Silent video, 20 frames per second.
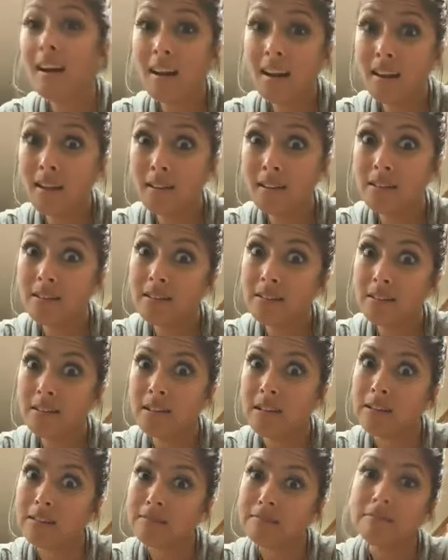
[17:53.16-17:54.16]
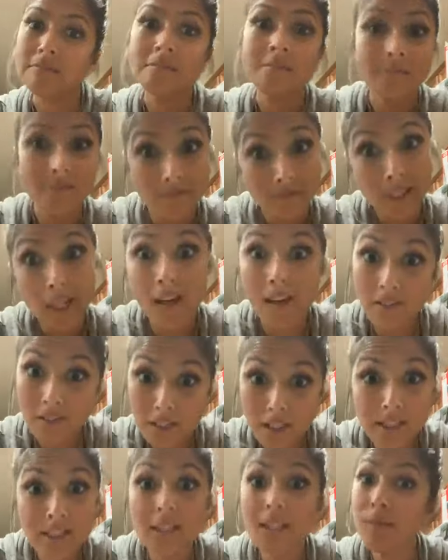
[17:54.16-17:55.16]
I don't know. How
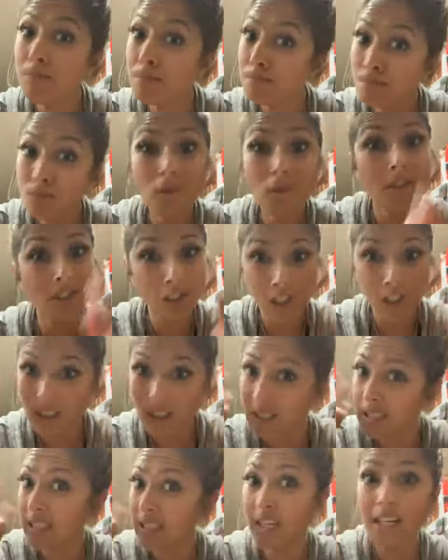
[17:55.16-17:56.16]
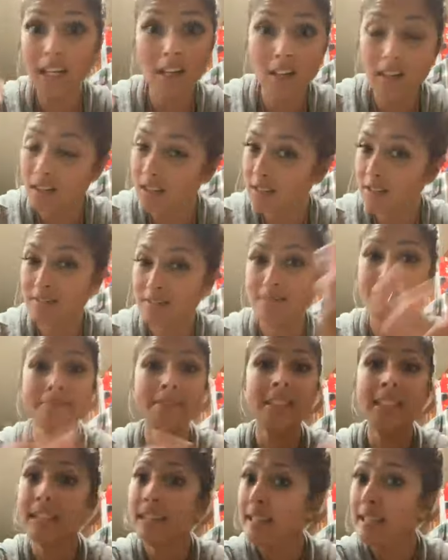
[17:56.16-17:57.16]
good he washes his hair?
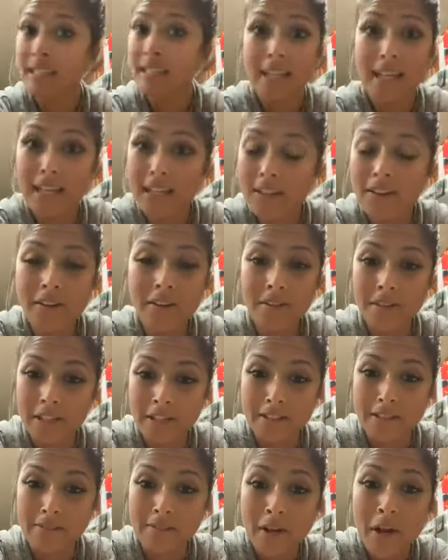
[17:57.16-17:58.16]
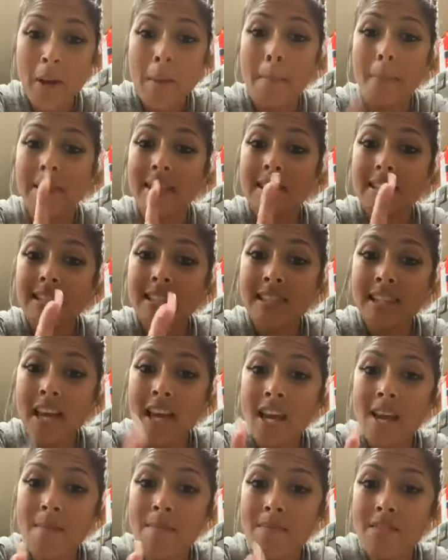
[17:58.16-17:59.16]
I don't know. But the
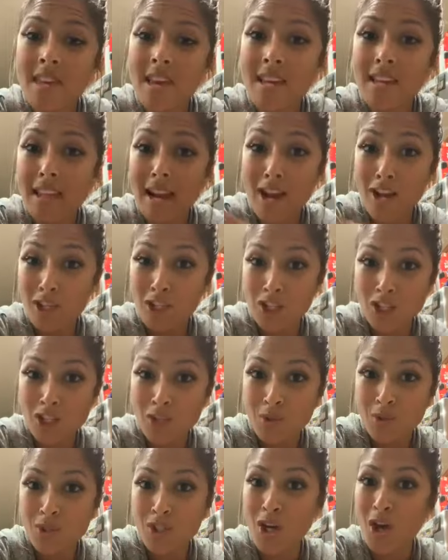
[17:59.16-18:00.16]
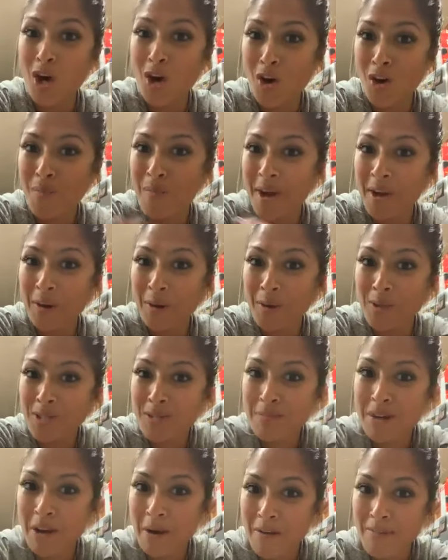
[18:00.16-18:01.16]
same thing that I do to all my
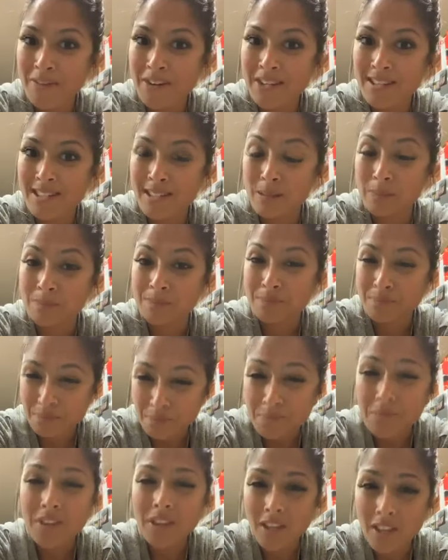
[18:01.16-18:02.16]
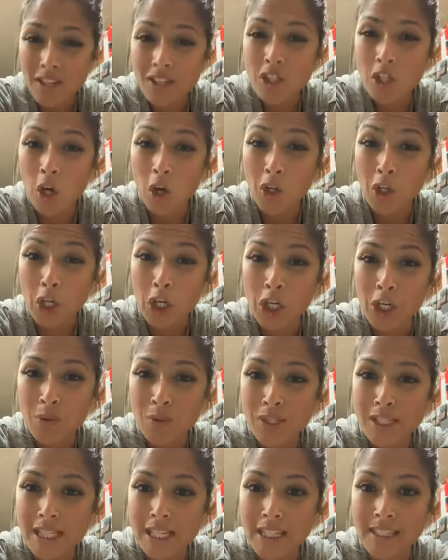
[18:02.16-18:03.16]
girls in my office, it's called a
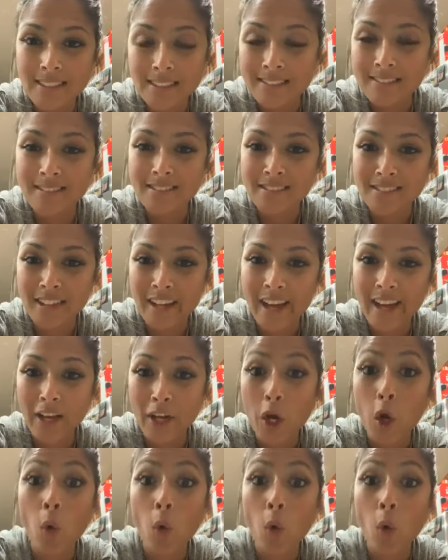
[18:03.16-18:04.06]
QC, okay?